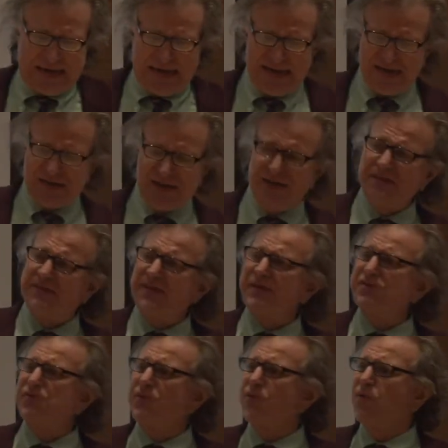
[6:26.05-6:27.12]
And indeed,
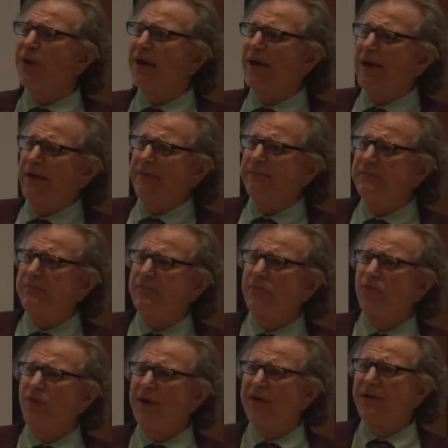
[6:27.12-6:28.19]
things were quiet.
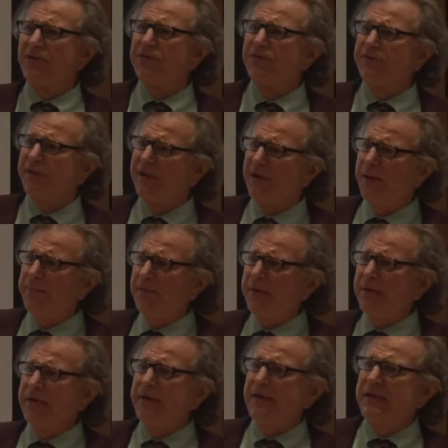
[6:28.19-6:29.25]
Radio developed,
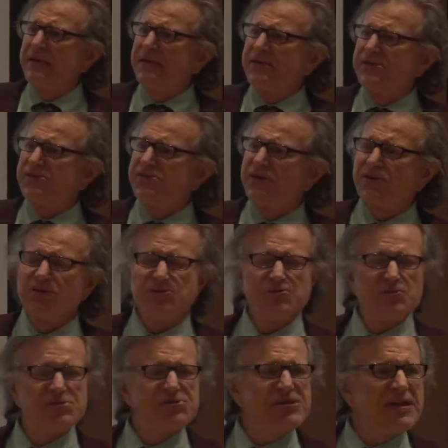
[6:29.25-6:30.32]
signals
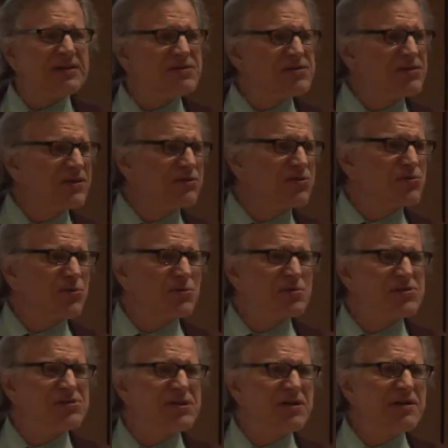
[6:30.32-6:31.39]
were sent, signals were
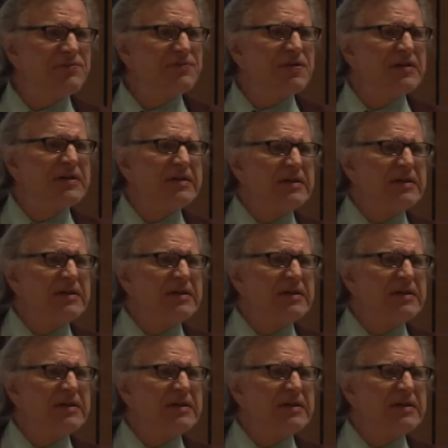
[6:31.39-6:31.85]
received.